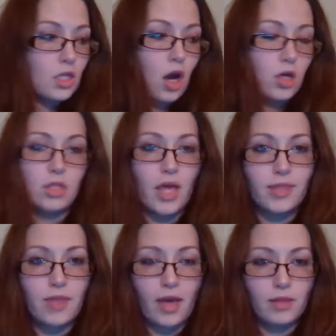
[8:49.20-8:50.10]
aren't
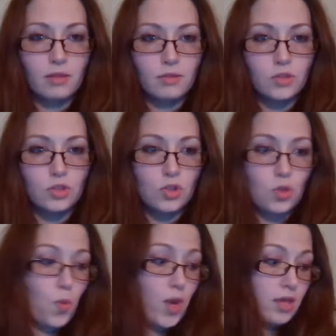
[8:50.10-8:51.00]
like that.
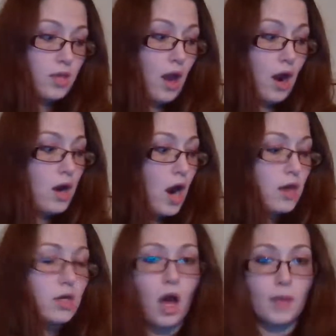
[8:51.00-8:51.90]
The way that
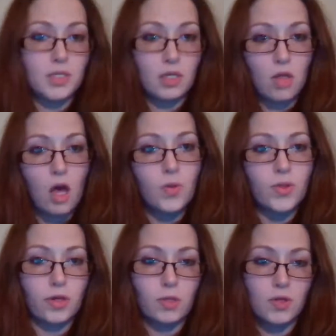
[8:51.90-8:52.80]
our cops get along with
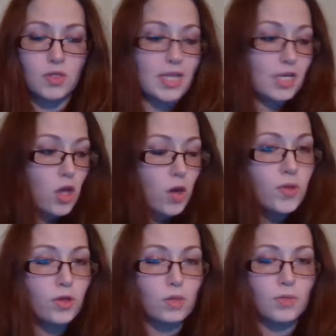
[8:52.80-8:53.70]
our communities. They know
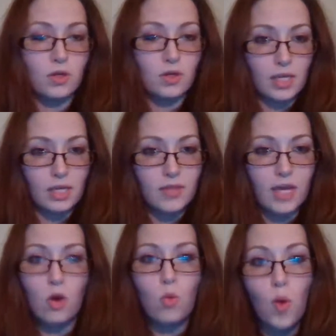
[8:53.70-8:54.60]
their community. They
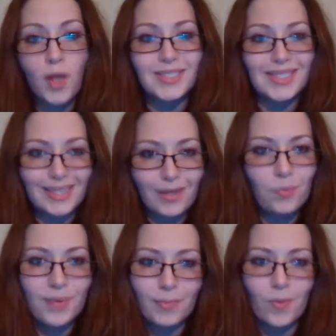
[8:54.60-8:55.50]
don't want to
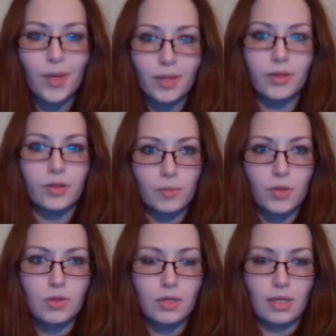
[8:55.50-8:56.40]
kill people in their
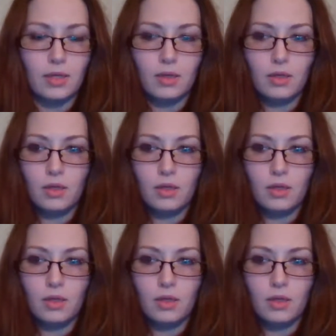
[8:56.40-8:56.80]
community.